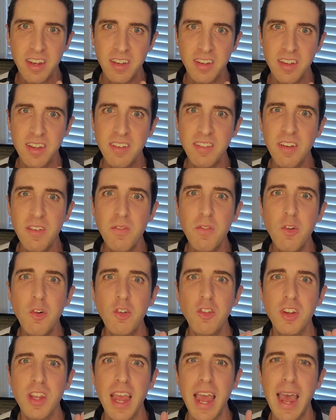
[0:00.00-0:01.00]
This
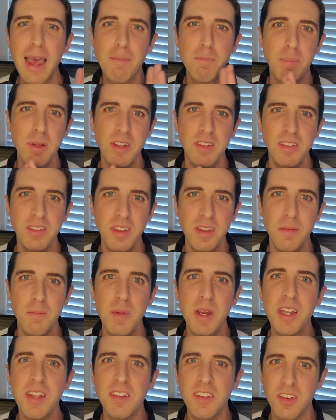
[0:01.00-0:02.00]
unfortunately happens in
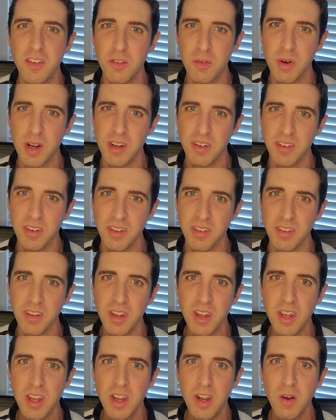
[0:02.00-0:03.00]
many situations
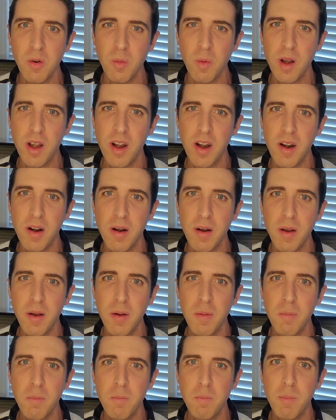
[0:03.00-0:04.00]
where
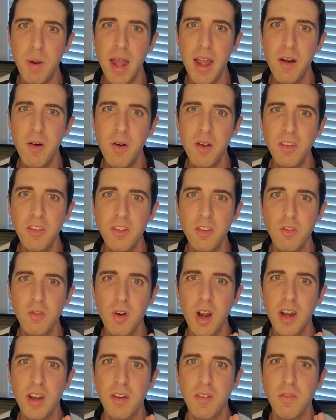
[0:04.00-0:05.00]
parents
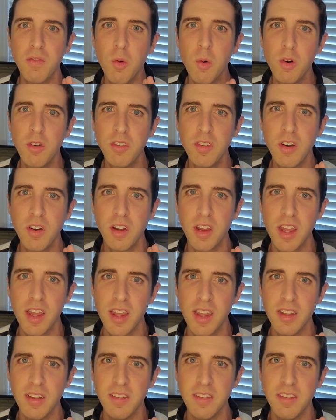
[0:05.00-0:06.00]
try to force their
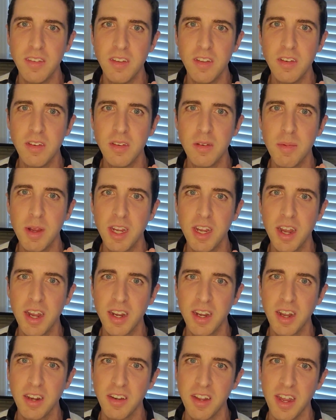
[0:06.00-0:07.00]
kids to make eye
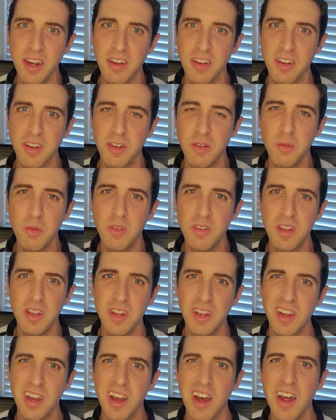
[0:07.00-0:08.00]
contact
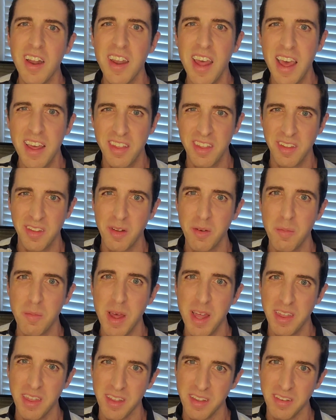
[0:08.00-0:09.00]
using unethical
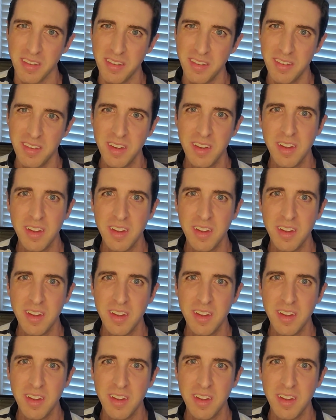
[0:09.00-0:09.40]
methods.